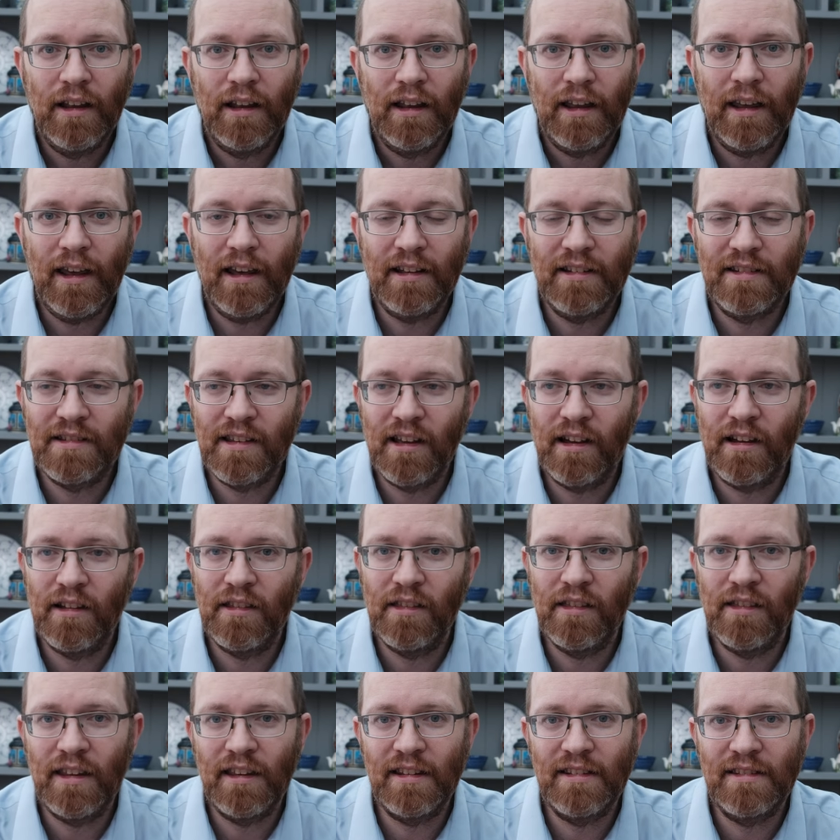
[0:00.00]
He has
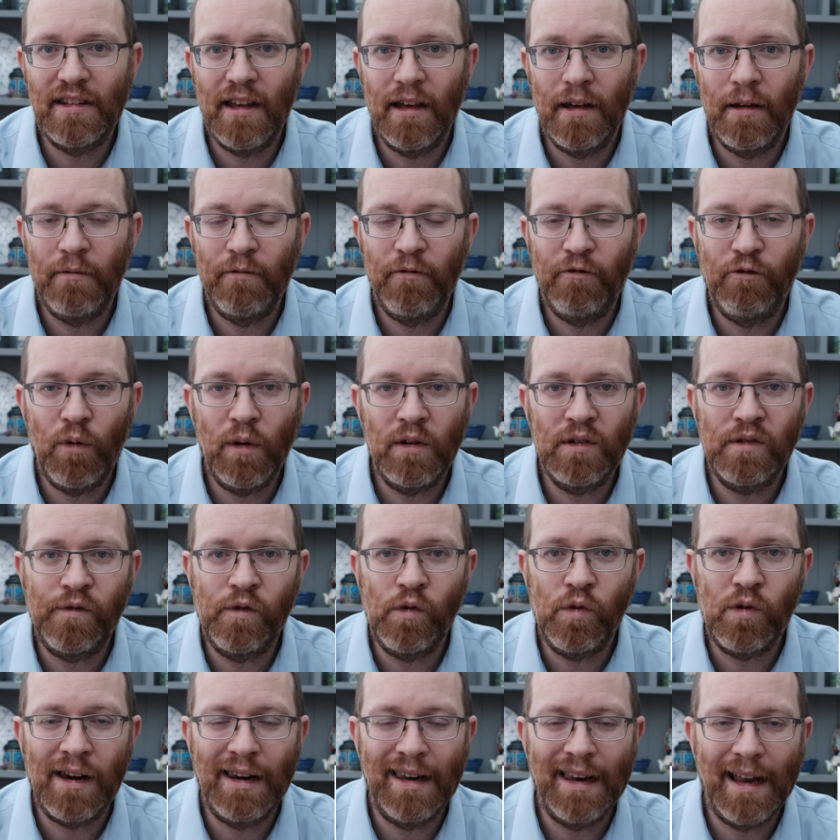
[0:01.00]
done this
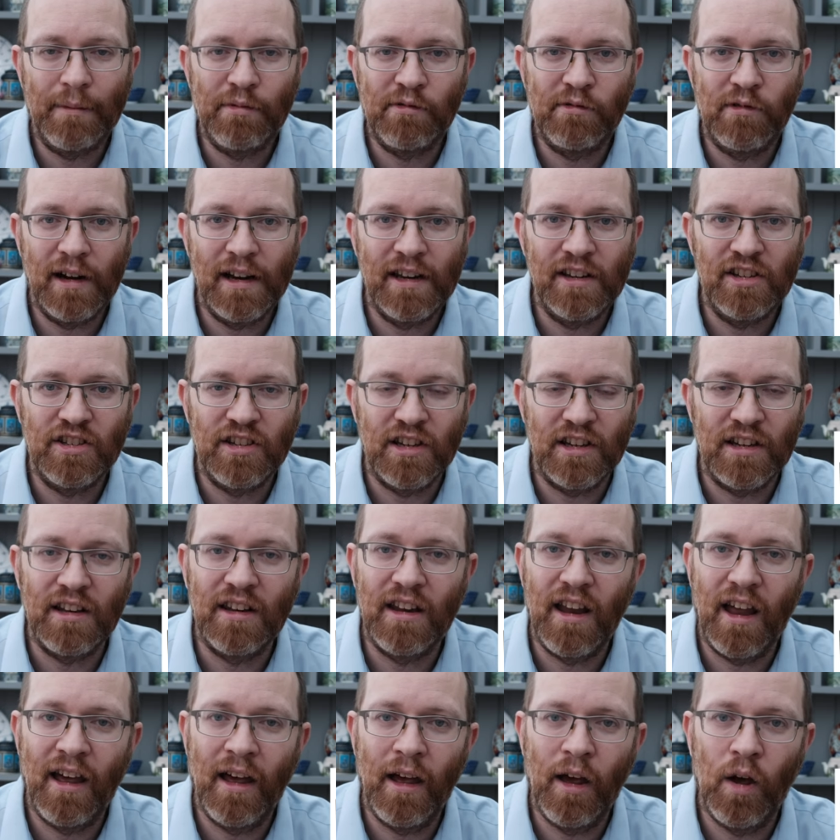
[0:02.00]
wonderful
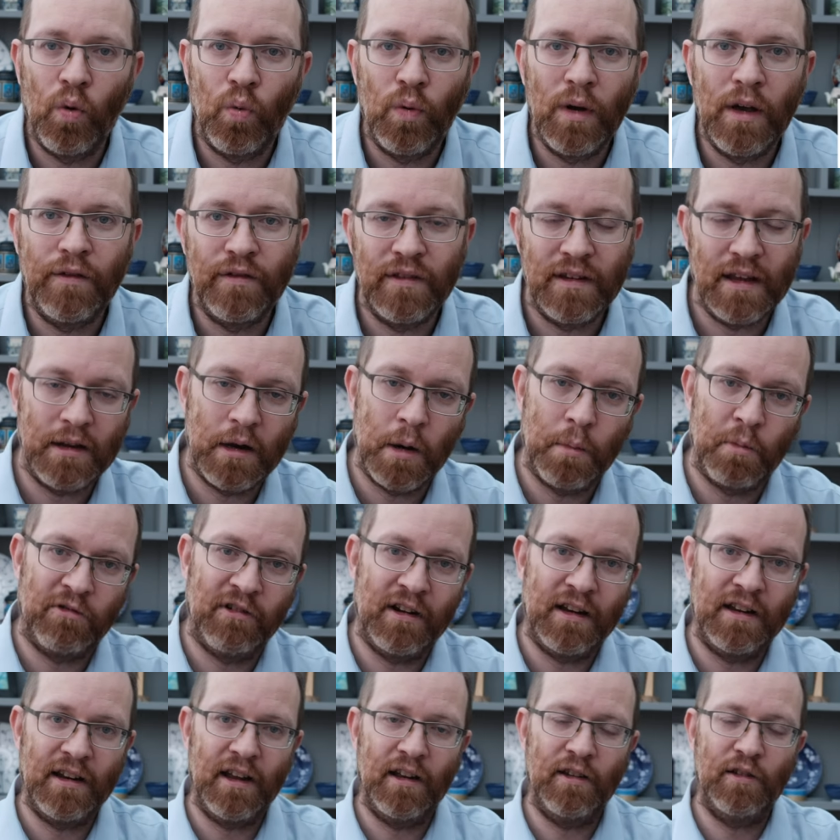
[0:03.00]
collaboration with Nino
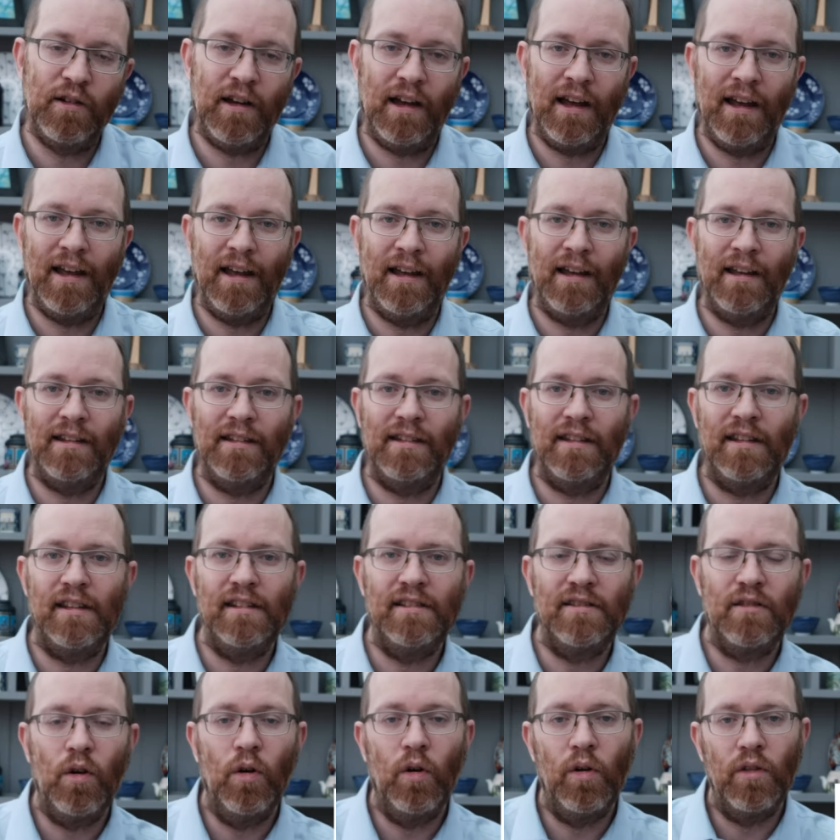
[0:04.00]
Marino, and
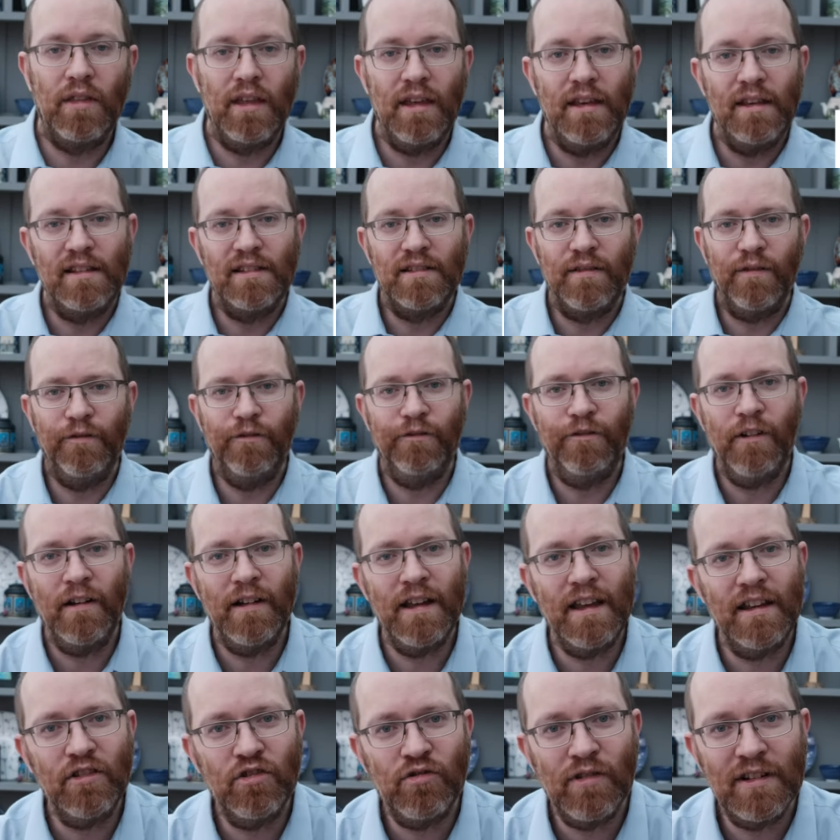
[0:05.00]
he's got these
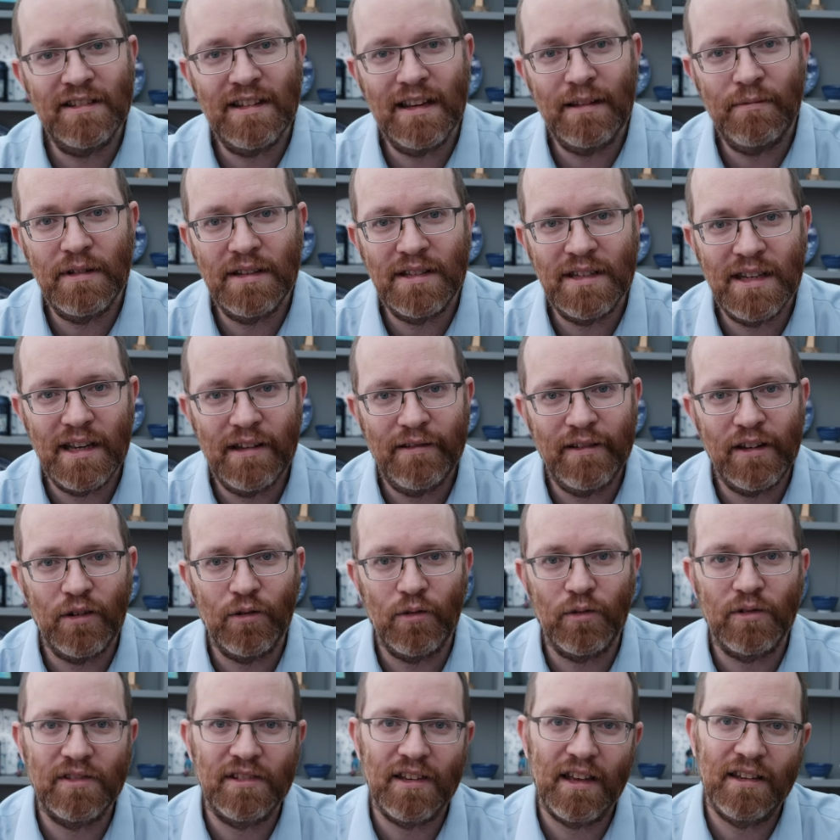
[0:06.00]
very interesting
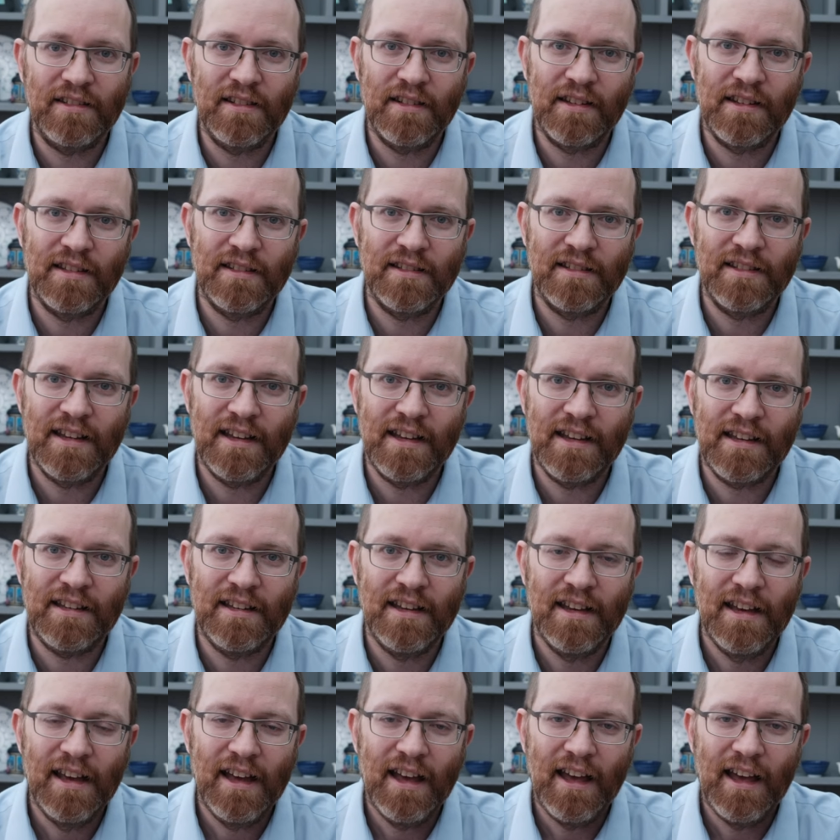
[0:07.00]
materials, as you can see.